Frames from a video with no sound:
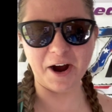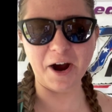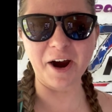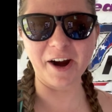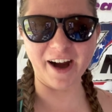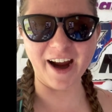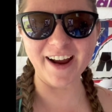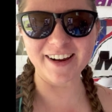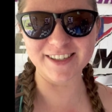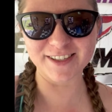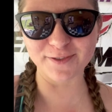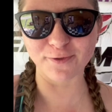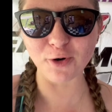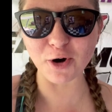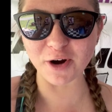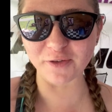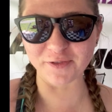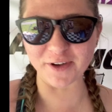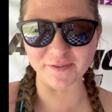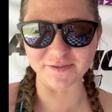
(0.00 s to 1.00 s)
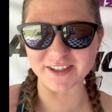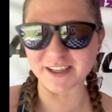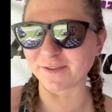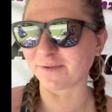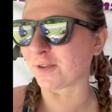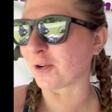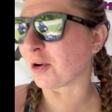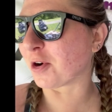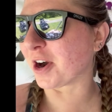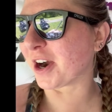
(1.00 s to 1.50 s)
RX
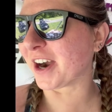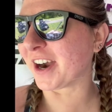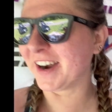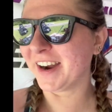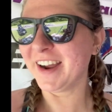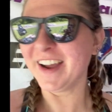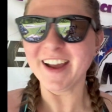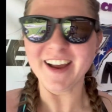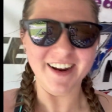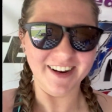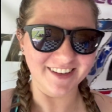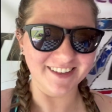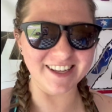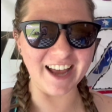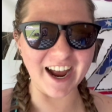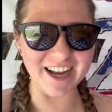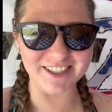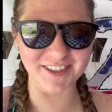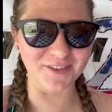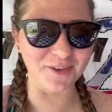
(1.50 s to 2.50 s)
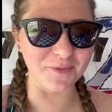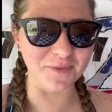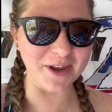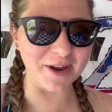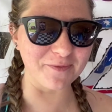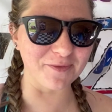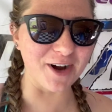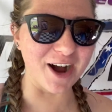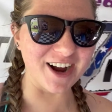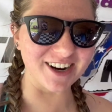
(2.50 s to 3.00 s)
454, size of a
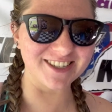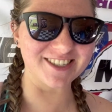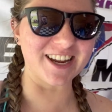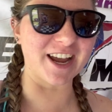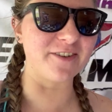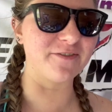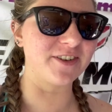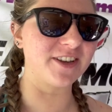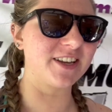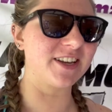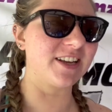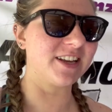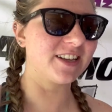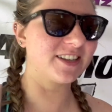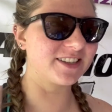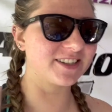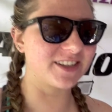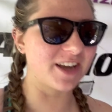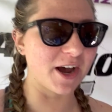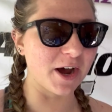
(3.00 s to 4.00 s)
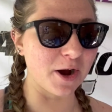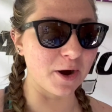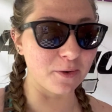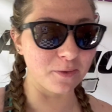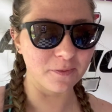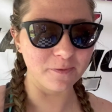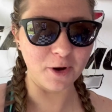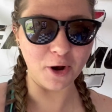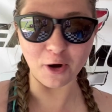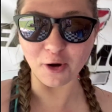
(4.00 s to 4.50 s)
mid-block Chevy. So
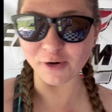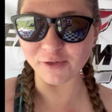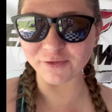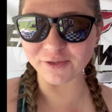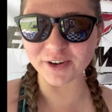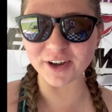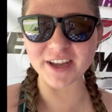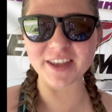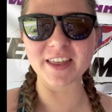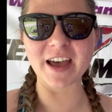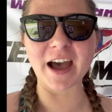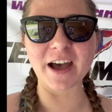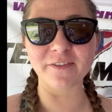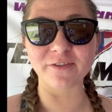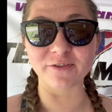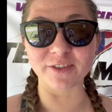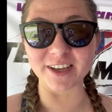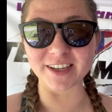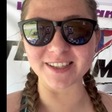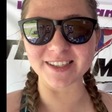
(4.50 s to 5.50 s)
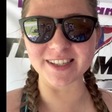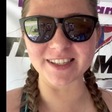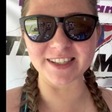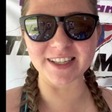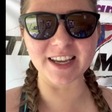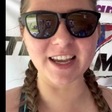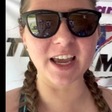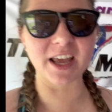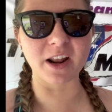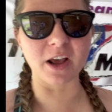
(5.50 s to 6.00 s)
hopefully that fixes
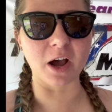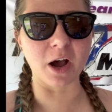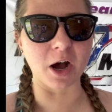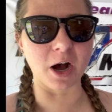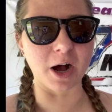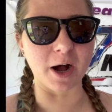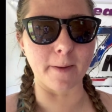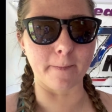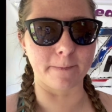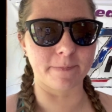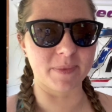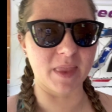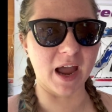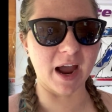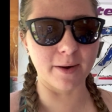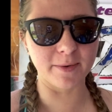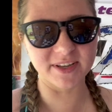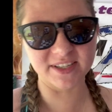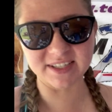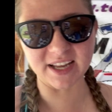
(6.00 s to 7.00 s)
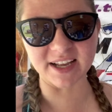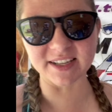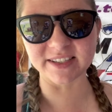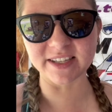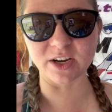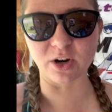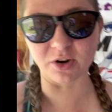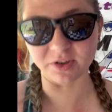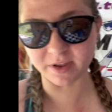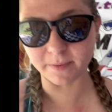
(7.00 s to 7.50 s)
it. I was
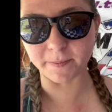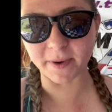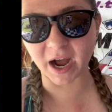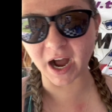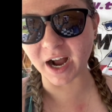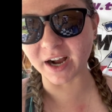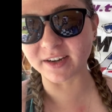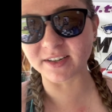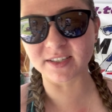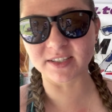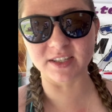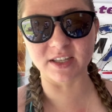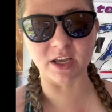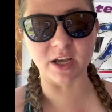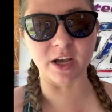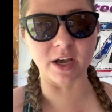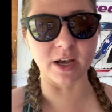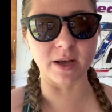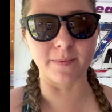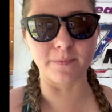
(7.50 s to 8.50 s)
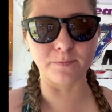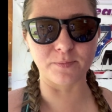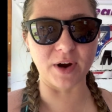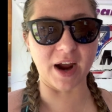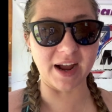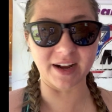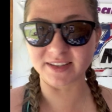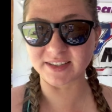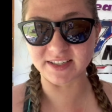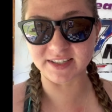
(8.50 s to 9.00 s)
testing on the box the
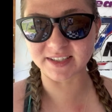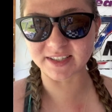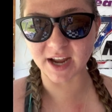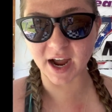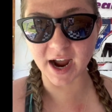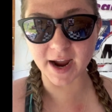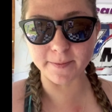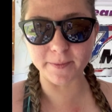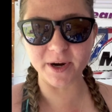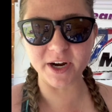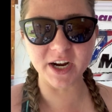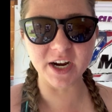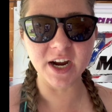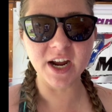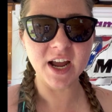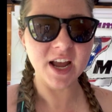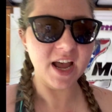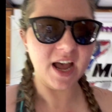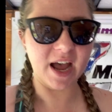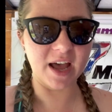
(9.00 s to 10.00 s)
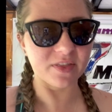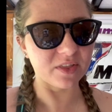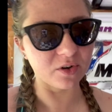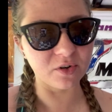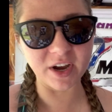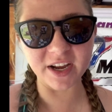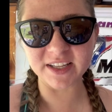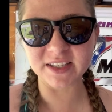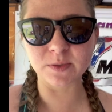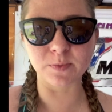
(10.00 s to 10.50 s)
practice timer and the
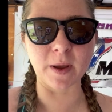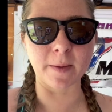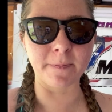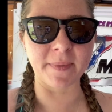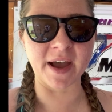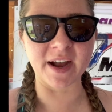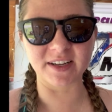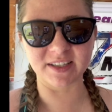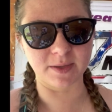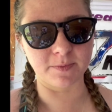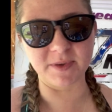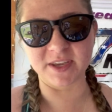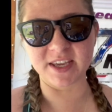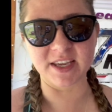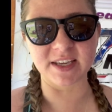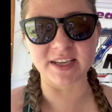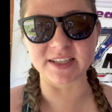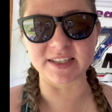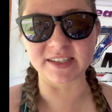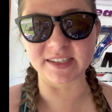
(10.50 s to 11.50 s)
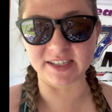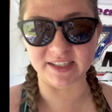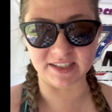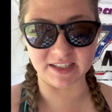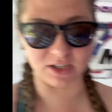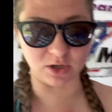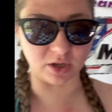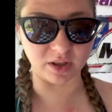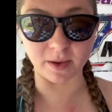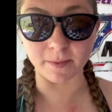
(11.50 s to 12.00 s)
lights went back to being
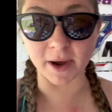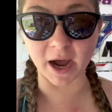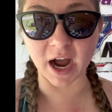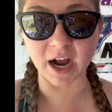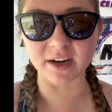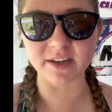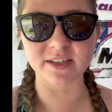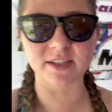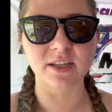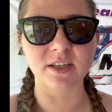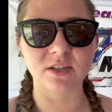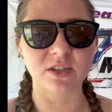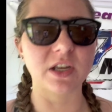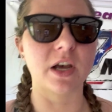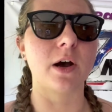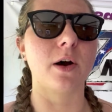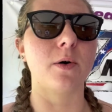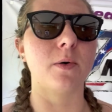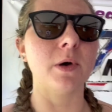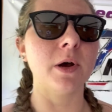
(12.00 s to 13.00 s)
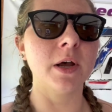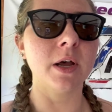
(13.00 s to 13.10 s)
consistent on the box. So